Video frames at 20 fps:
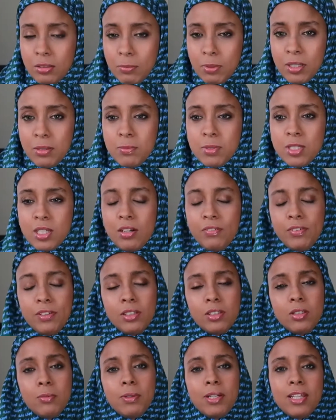about himself a
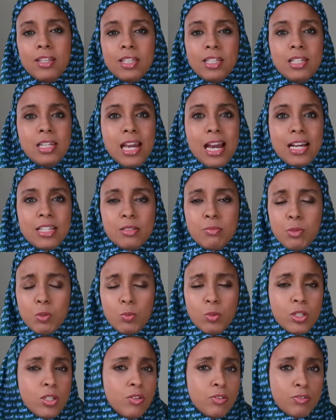little bit, and then he asked me,
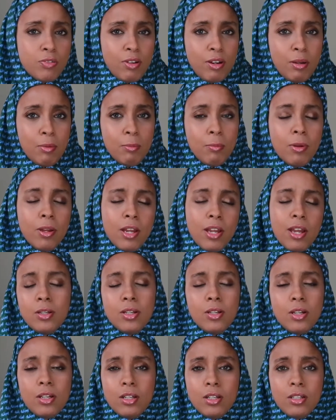where are you from?
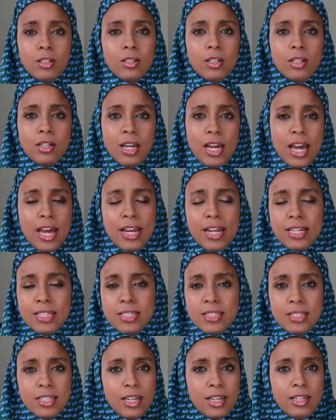And I
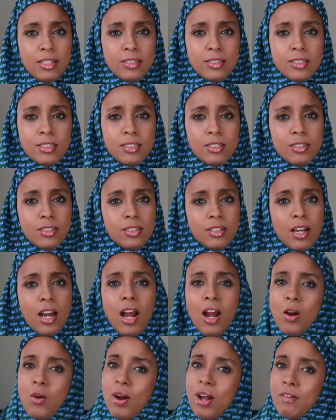said,
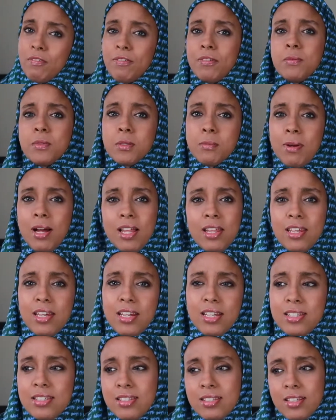oh, I'm from
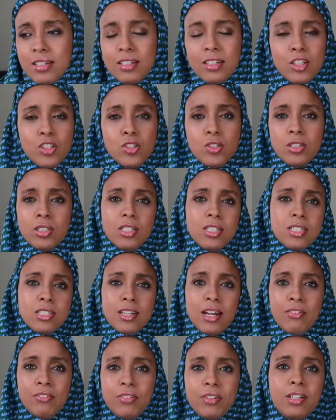Somalia. It's a country in East
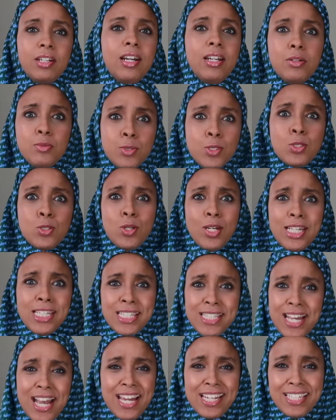Africa. And I was so
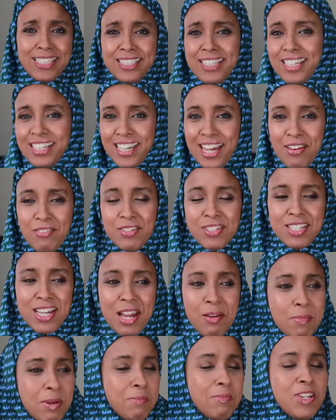excited. Like every
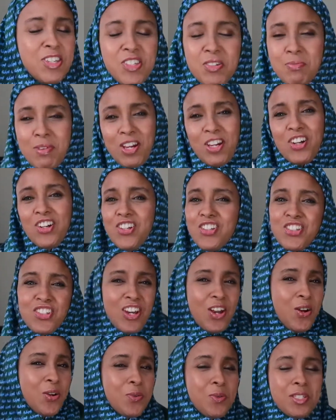time I mentioned my country,
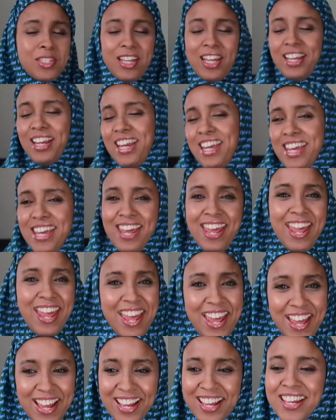I always like,
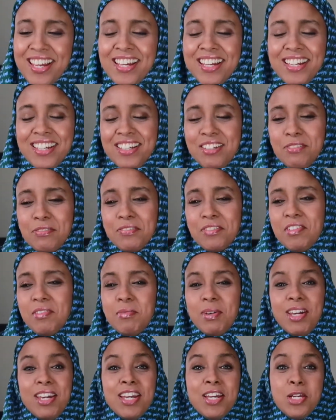yeah, you feel
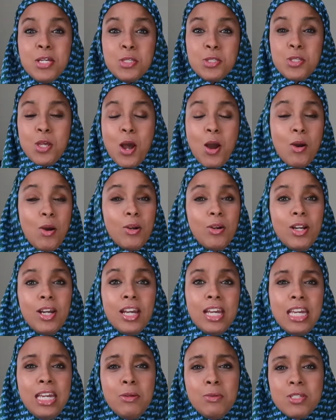me? So
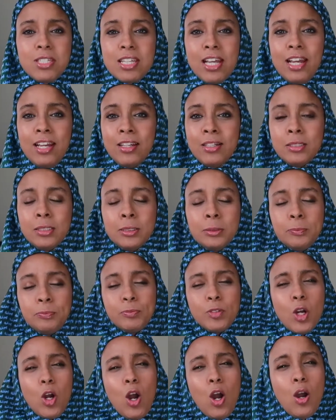he was like,
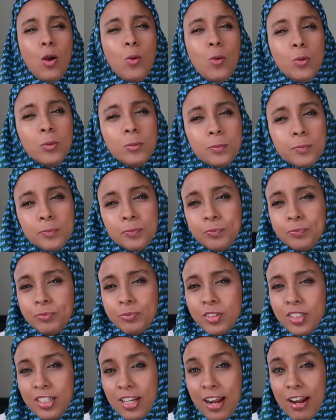oh,
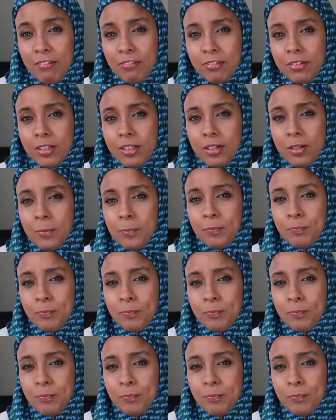in Africa.